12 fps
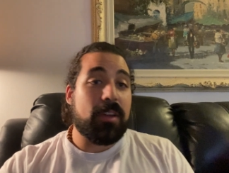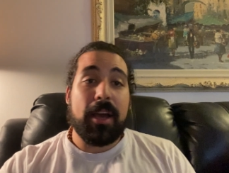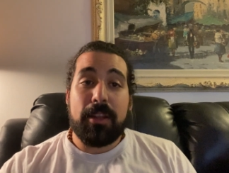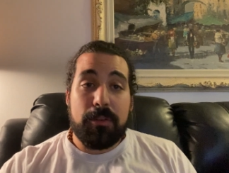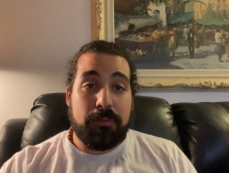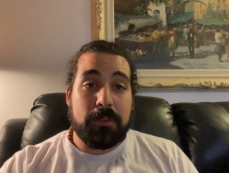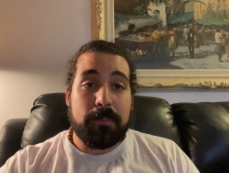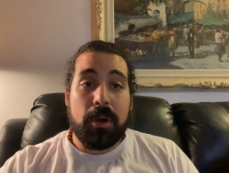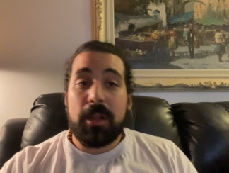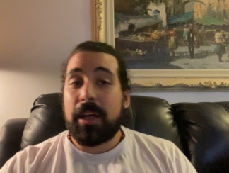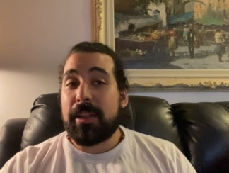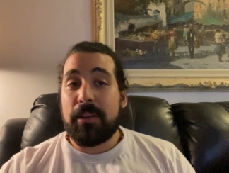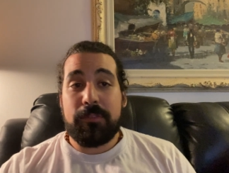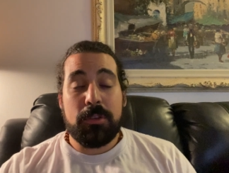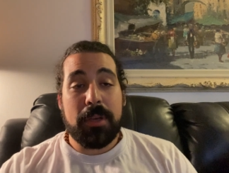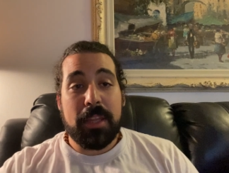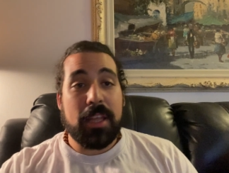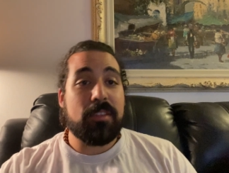I love football, I love
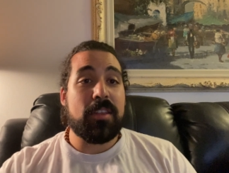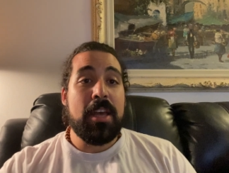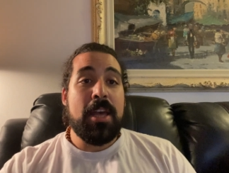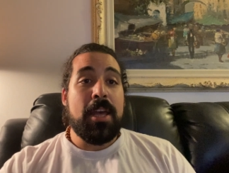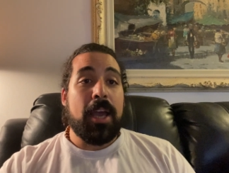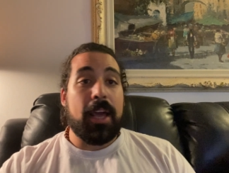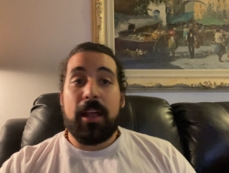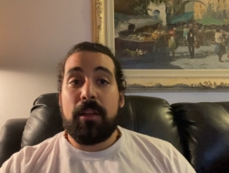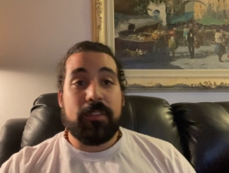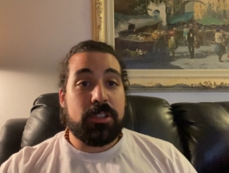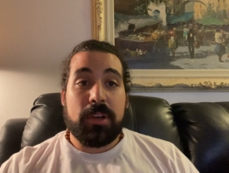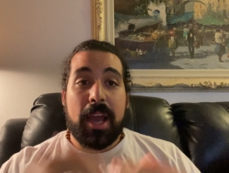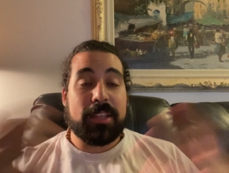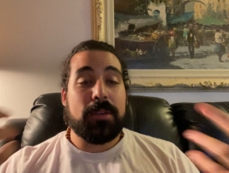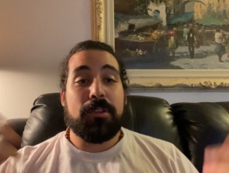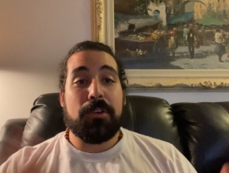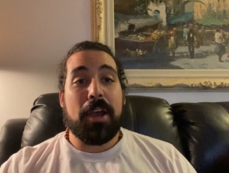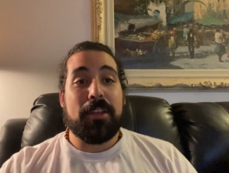doing this, and I love interacting
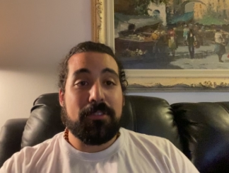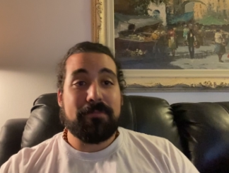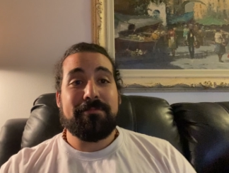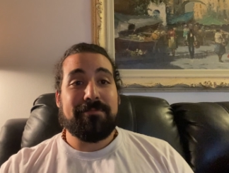with you guys.